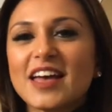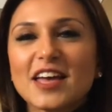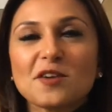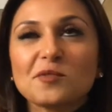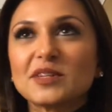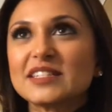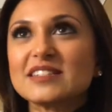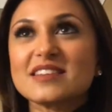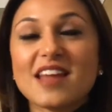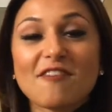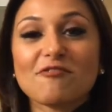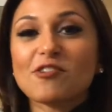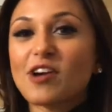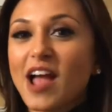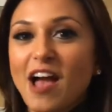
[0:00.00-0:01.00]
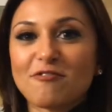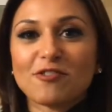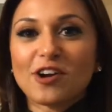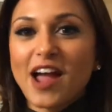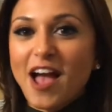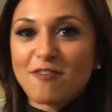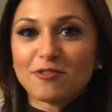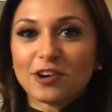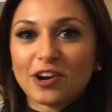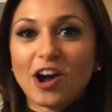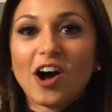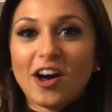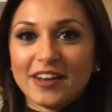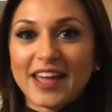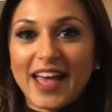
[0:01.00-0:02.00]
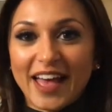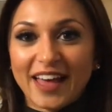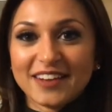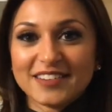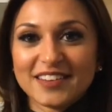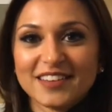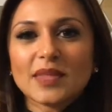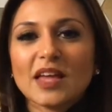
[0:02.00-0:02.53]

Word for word: it was never, ever, ever on hand.